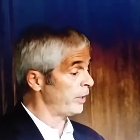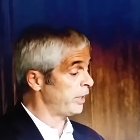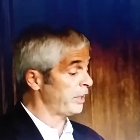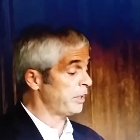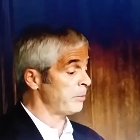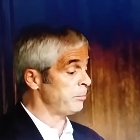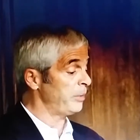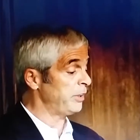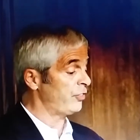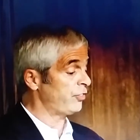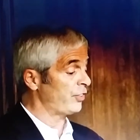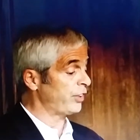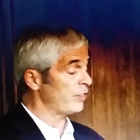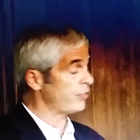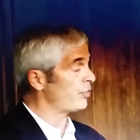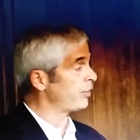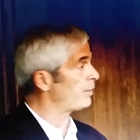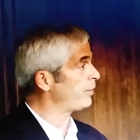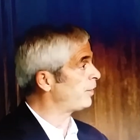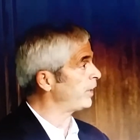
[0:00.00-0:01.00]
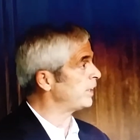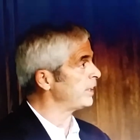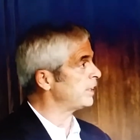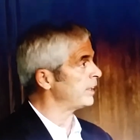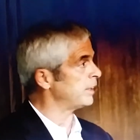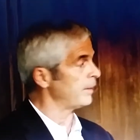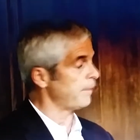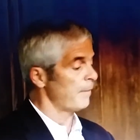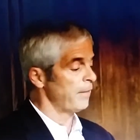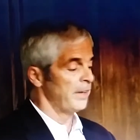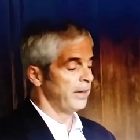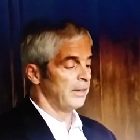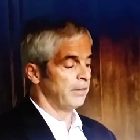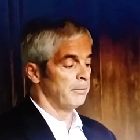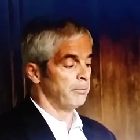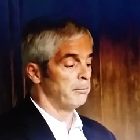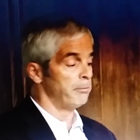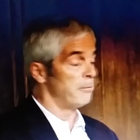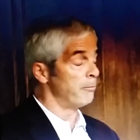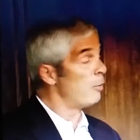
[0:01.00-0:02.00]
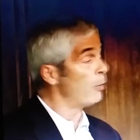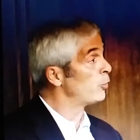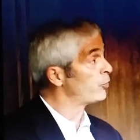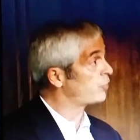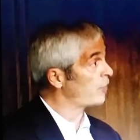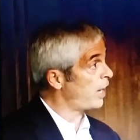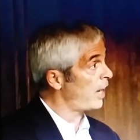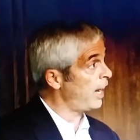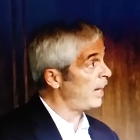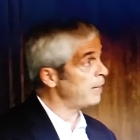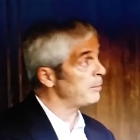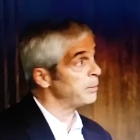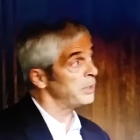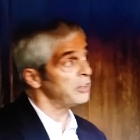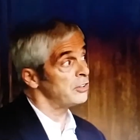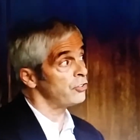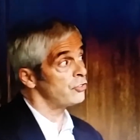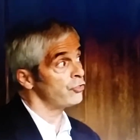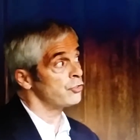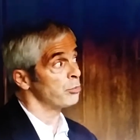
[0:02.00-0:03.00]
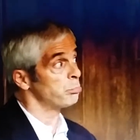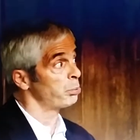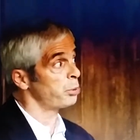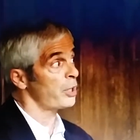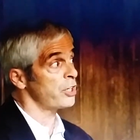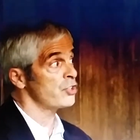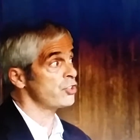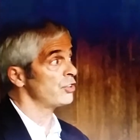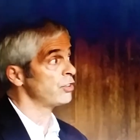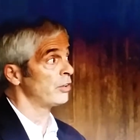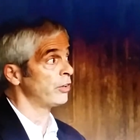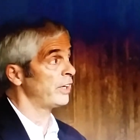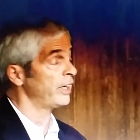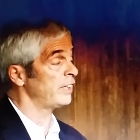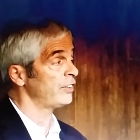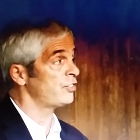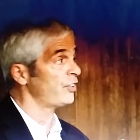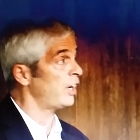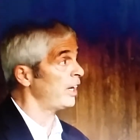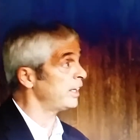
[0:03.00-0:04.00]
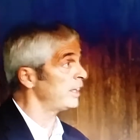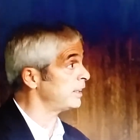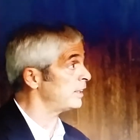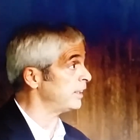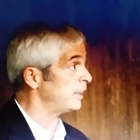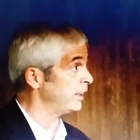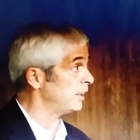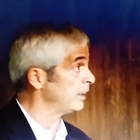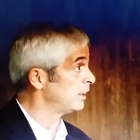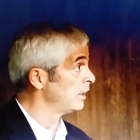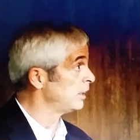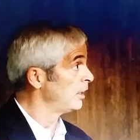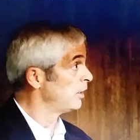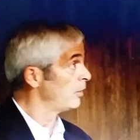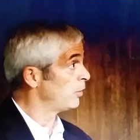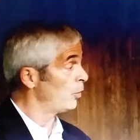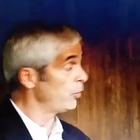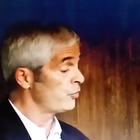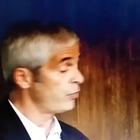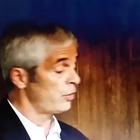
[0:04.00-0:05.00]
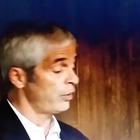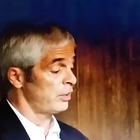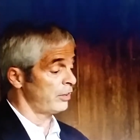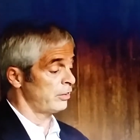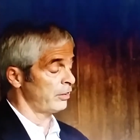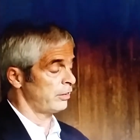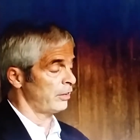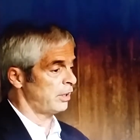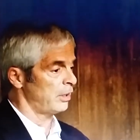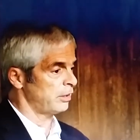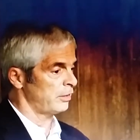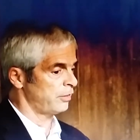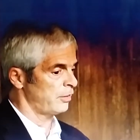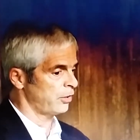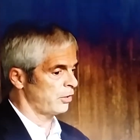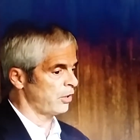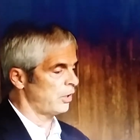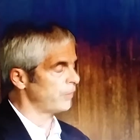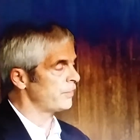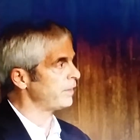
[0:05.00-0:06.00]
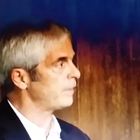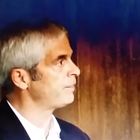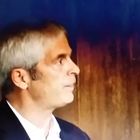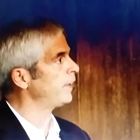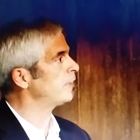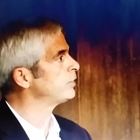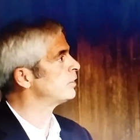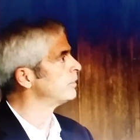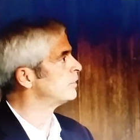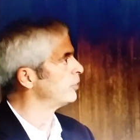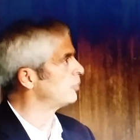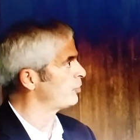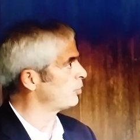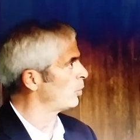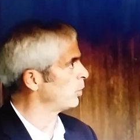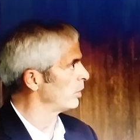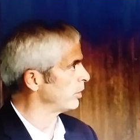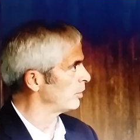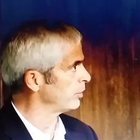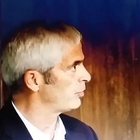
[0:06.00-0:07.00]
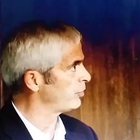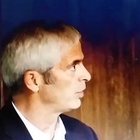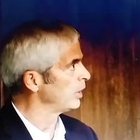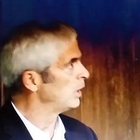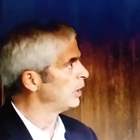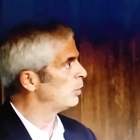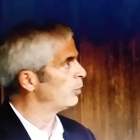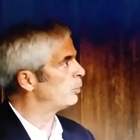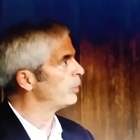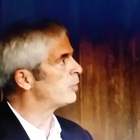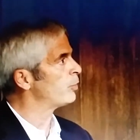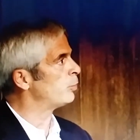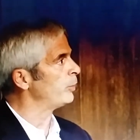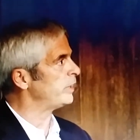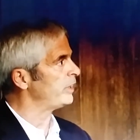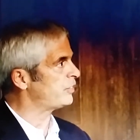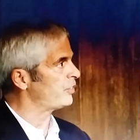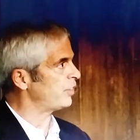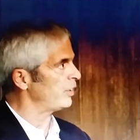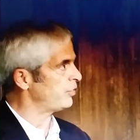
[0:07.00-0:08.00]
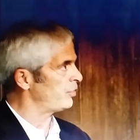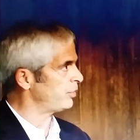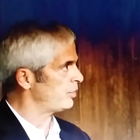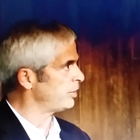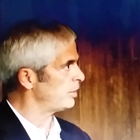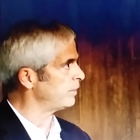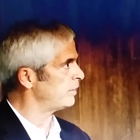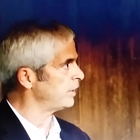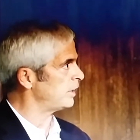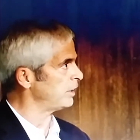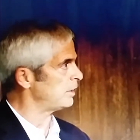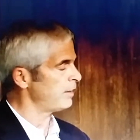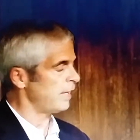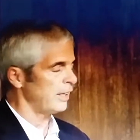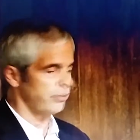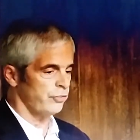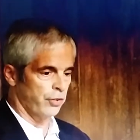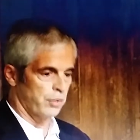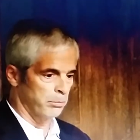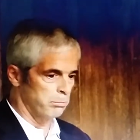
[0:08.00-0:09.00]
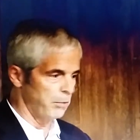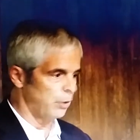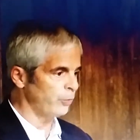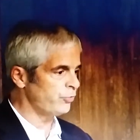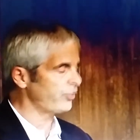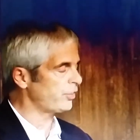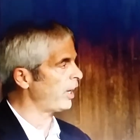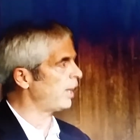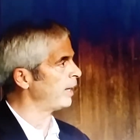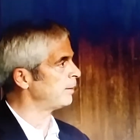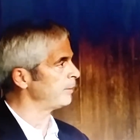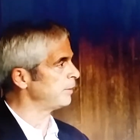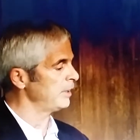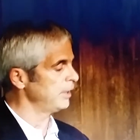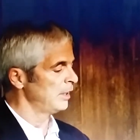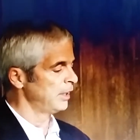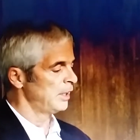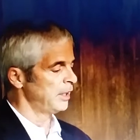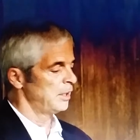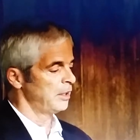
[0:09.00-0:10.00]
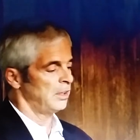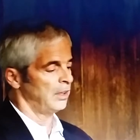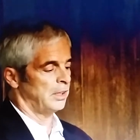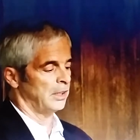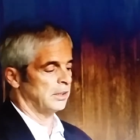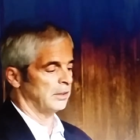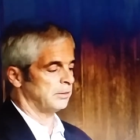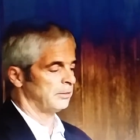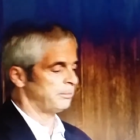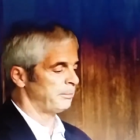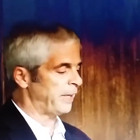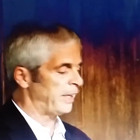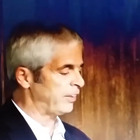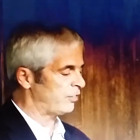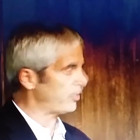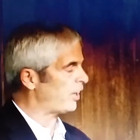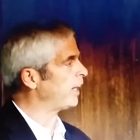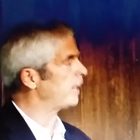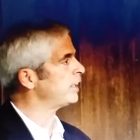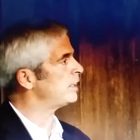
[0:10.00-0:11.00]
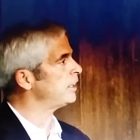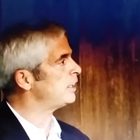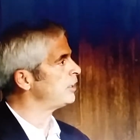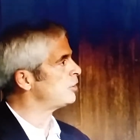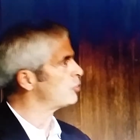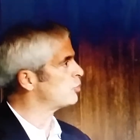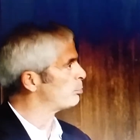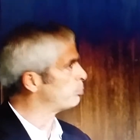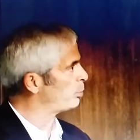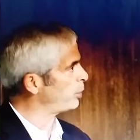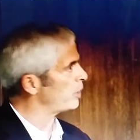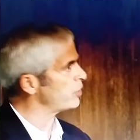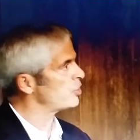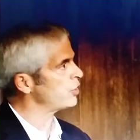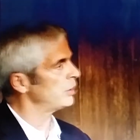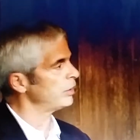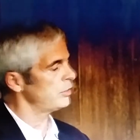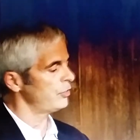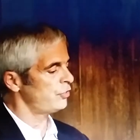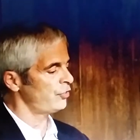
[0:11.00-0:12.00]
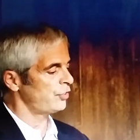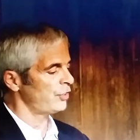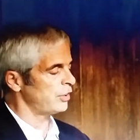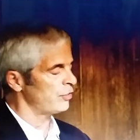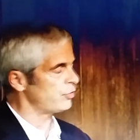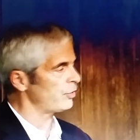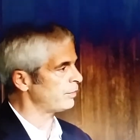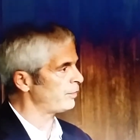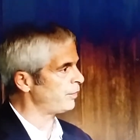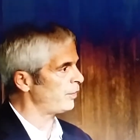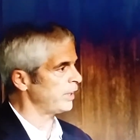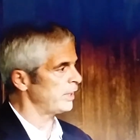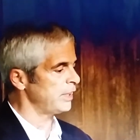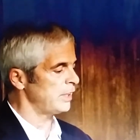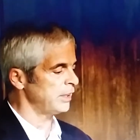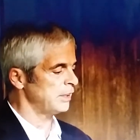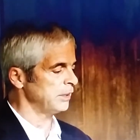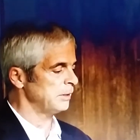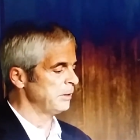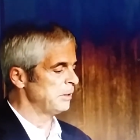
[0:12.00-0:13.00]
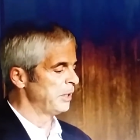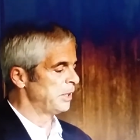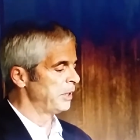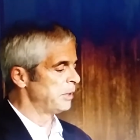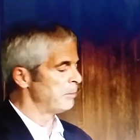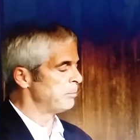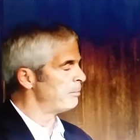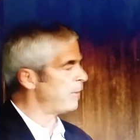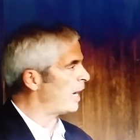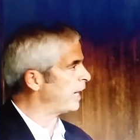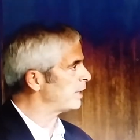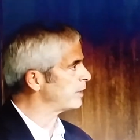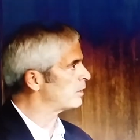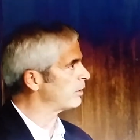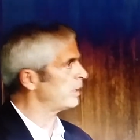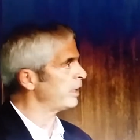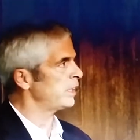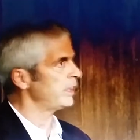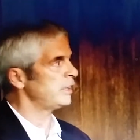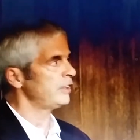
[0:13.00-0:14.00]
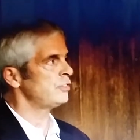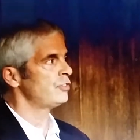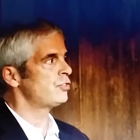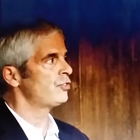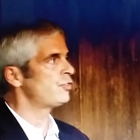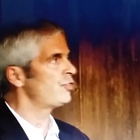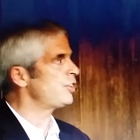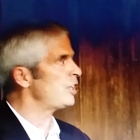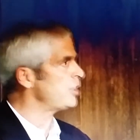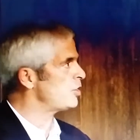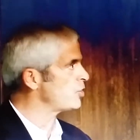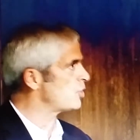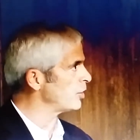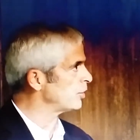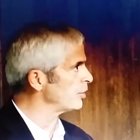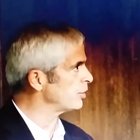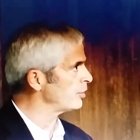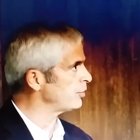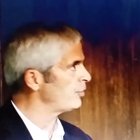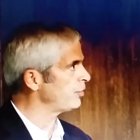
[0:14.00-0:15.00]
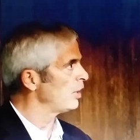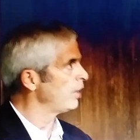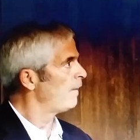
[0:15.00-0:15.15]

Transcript: it can be schizophrenia. Most common is depression or anxiety. Those are they're called the affective disorders with wheat sensitivity. That's the most common. Anxiety, depression, schizophrenia, migraines, seizures,